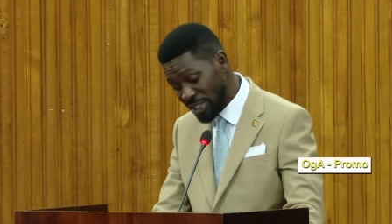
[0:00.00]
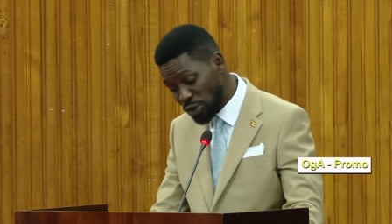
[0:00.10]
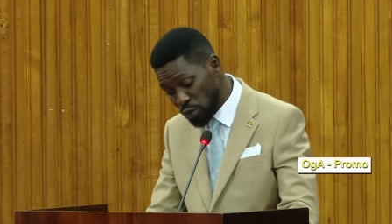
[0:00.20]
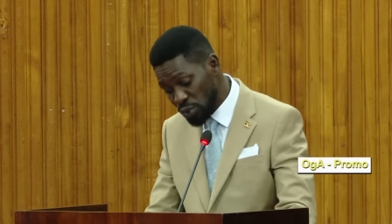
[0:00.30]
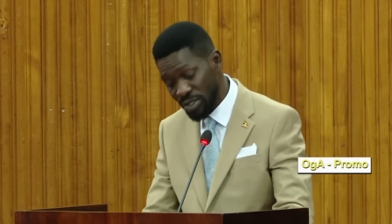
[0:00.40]
the
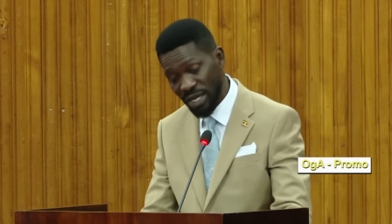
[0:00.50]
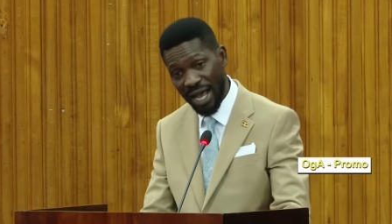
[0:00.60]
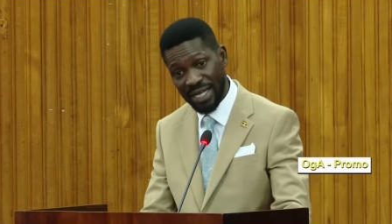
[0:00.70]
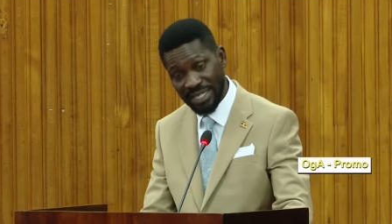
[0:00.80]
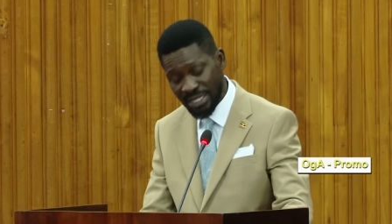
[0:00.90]
truth
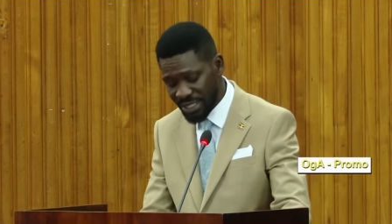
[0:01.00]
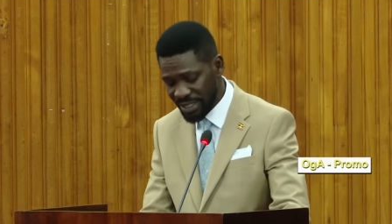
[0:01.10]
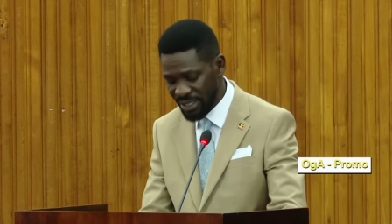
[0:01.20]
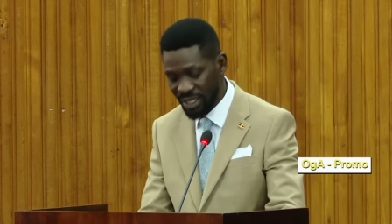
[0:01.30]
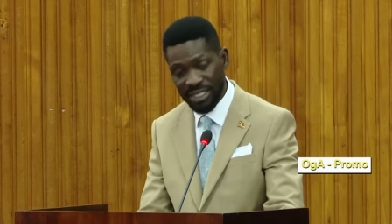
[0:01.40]
as it
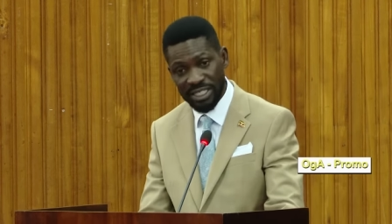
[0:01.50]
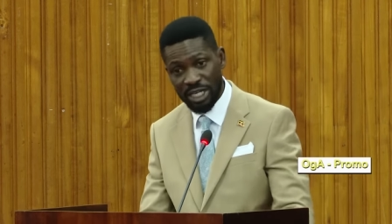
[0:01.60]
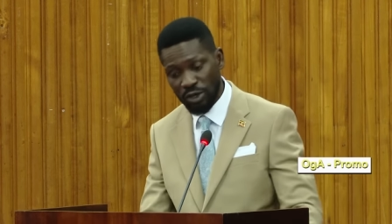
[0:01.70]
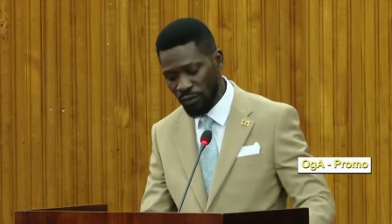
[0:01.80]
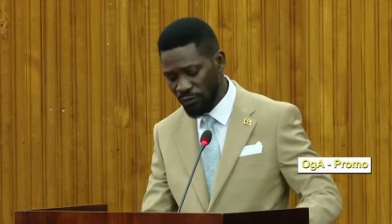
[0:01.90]
is
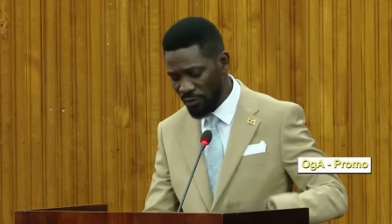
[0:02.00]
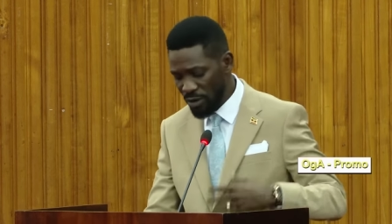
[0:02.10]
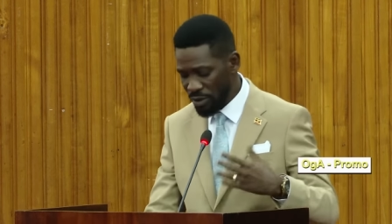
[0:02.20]
instead of,